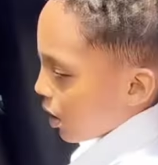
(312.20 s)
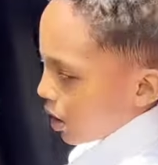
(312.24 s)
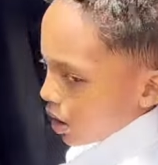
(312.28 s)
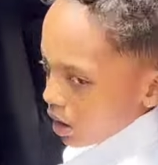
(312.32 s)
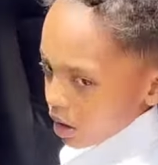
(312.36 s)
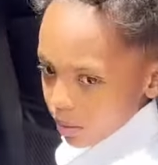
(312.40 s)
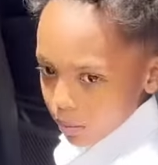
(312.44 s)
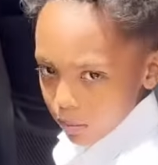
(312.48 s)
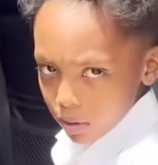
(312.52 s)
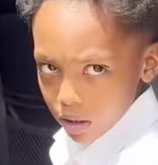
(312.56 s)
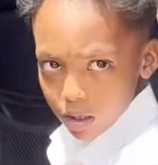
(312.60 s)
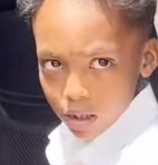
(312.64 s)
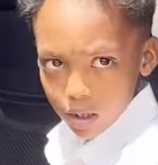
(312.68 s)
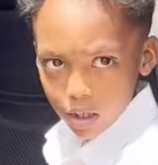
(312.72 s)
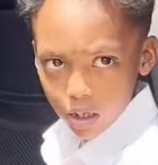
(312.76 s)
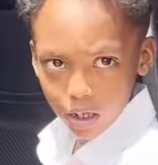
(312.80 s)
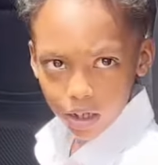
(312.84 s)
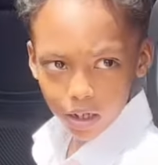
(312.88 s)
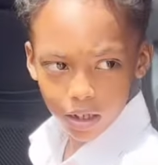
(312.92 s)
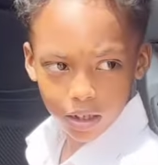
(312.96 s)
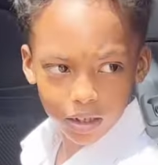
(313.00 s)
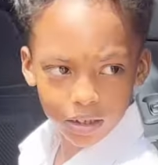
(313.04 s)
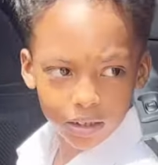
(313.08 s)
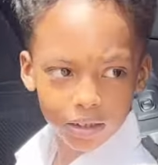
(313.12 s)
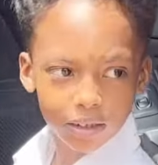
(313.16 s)
can't give you a
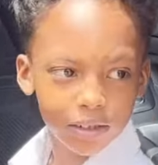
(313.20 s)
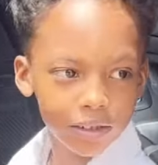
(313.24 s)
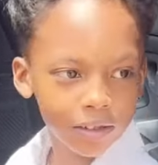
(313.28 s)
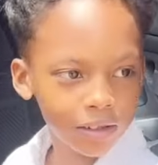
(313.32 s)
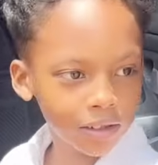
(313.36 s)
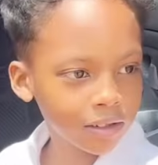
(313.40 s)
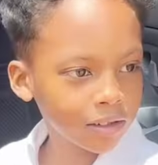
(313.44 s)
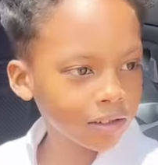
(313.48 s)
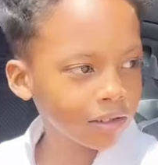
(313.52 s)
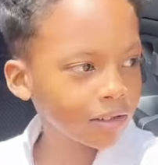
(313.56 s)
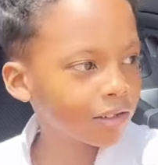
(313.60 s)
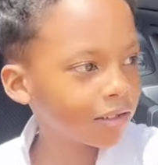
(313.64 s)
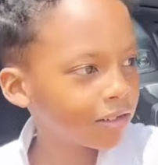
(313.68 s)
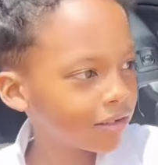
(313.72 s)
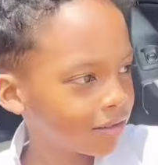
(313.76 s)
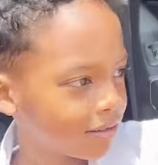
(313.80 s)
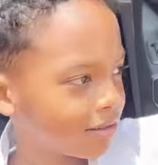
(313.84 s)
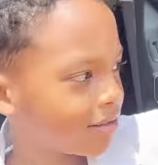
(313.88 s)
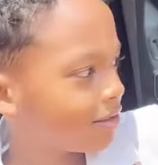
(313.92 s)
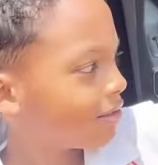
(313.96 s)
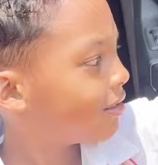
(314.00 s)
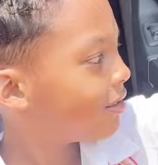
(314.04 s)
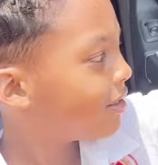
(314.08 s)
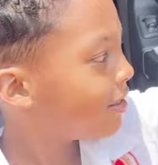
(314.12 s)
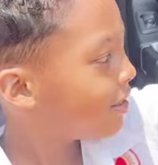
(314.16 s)
reason so
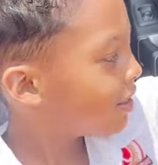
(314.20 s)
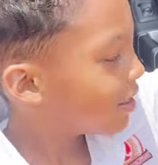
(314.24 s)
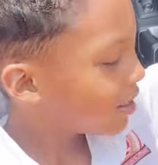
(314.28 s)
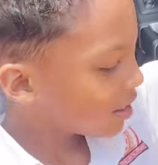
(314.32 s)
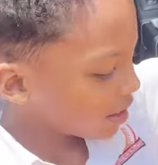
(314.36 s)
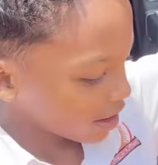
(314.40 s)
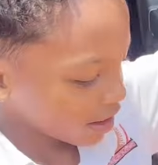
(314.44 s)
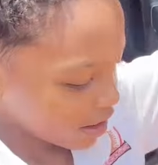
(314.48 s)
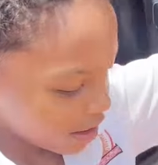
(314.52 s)
yeah let's